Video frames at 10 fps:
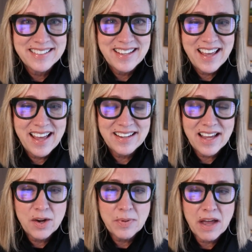And I
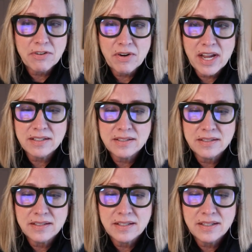hope you have a great
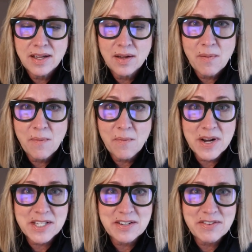
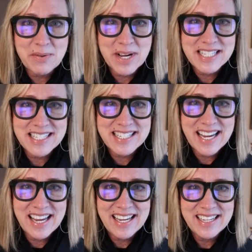rest of your
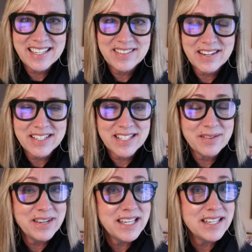Wednesday, great rest of the
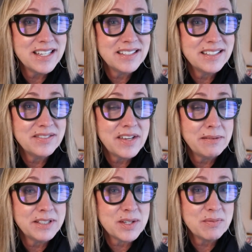week,
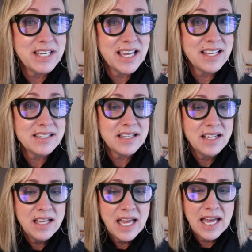fabulous weekend.
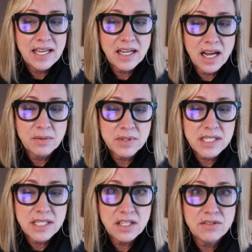And I will
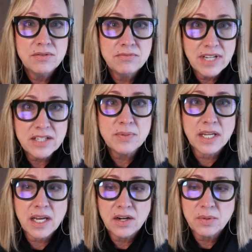see you next week.
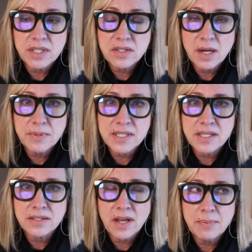I don't know what the topic
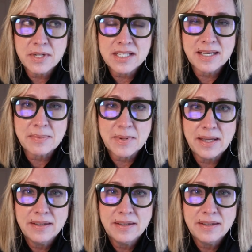is going to be.